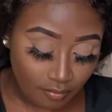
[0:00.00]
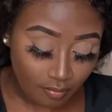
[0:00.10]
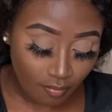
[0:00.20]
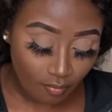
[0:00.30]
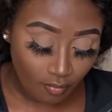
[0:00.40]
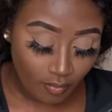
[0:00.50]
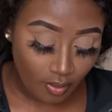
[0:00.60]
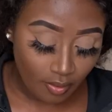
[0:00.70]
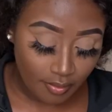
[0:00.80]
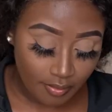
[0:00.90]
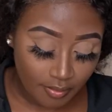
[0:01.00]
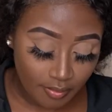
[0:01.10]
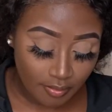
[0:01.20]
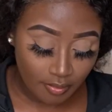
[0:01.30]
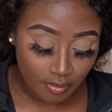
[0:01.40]
Straight tips or
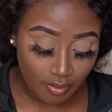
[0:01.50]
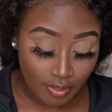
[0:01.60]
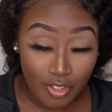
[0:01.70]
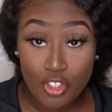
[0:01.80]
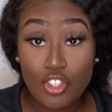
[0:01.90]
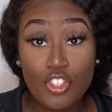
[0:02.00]
curved tips?